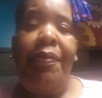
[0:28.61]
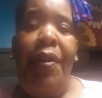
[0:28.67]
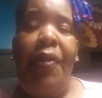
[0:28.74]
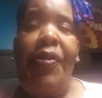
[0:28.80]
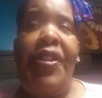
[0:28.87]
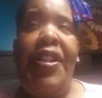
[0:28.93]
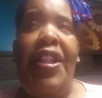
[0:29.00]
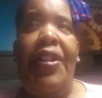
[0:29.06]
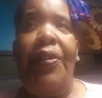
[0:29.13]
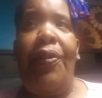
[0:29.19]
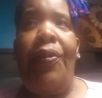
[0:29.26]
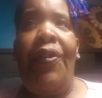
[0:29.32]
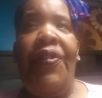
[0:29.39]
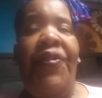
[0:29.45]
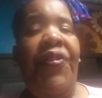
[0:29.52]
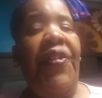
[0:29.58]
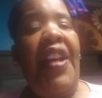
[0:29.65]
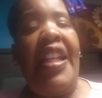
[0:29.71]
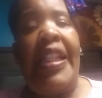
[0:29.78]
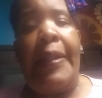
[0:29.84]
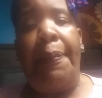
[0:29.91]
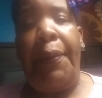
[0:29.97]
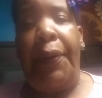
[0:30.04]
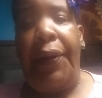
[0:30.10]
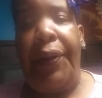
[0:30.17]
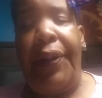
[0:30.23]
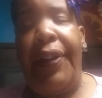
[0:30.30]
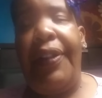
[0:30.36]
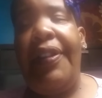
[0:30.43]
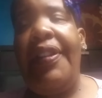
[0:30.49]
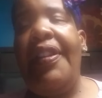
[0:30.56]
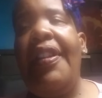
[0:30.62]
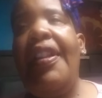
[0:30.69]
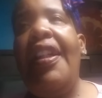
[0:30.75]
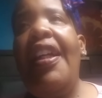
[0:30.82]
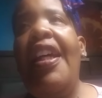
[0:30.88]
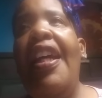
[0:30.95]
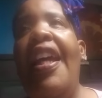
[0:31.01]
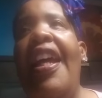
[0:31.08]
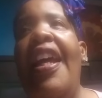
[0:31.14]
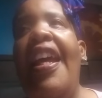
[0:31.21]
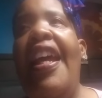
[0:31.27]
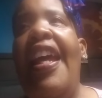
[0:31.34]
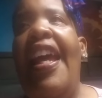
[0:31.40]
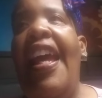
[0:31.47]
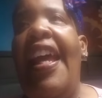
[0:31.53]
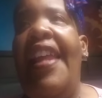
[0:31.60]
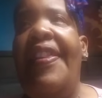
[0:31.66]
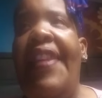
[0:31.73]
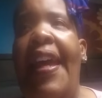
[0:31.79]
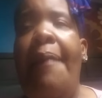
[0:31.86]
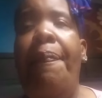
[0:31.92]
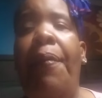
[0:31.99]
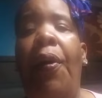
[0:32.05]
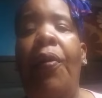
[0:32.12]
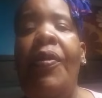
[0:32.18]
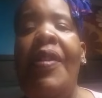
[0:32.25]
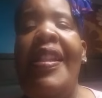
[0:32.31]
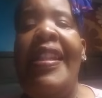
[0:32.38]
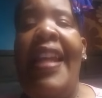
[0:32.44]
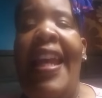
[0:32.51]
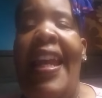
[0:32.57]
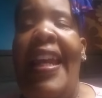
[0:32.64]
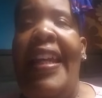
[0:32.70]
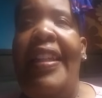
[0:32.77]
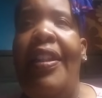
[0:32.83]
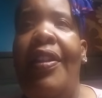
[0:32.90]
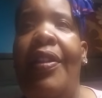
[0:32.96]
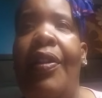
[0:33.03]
posted on Facebook and that post said,